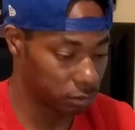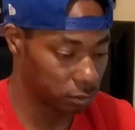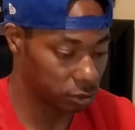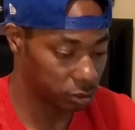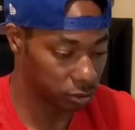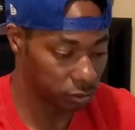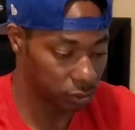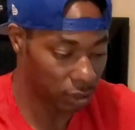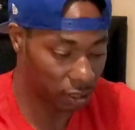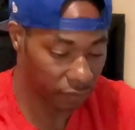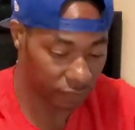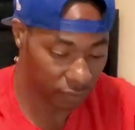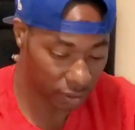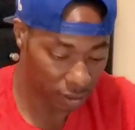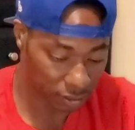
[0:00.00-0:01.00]
You do that
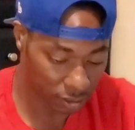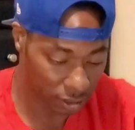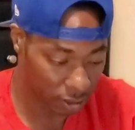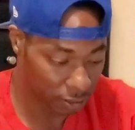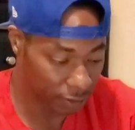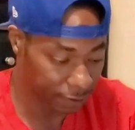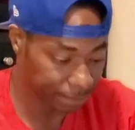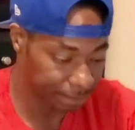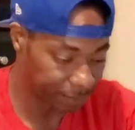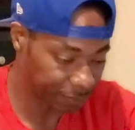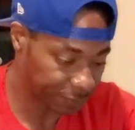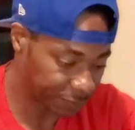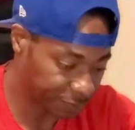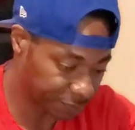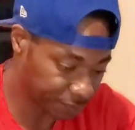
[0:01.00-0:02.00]
for that side.
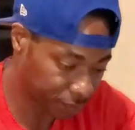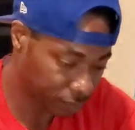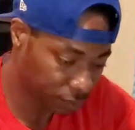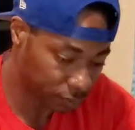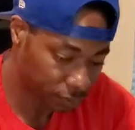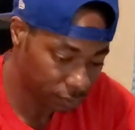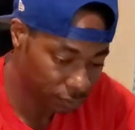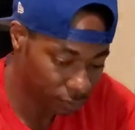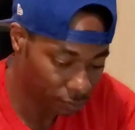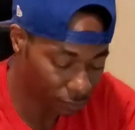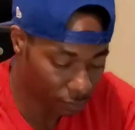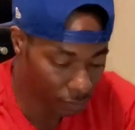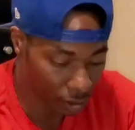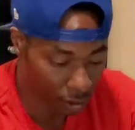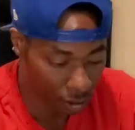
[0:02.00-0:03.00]

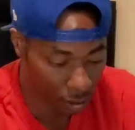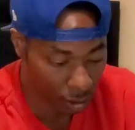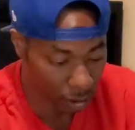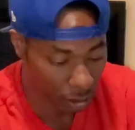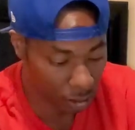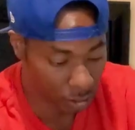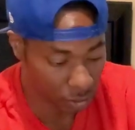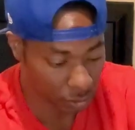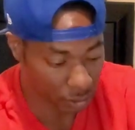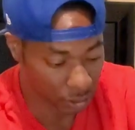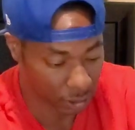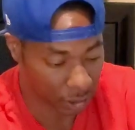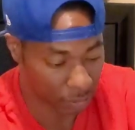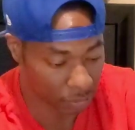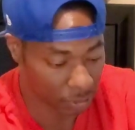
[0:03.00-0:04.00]
Do the
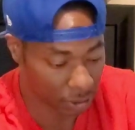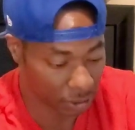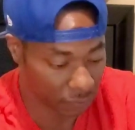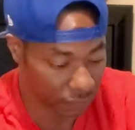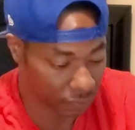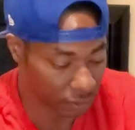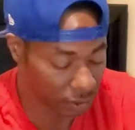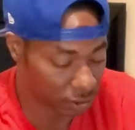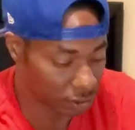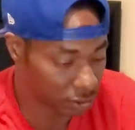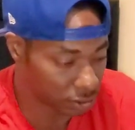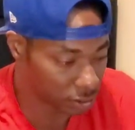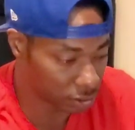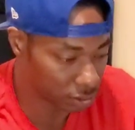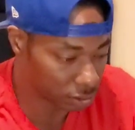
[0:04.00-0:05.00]
same thing for
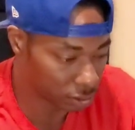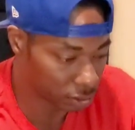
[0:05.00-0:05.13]
this.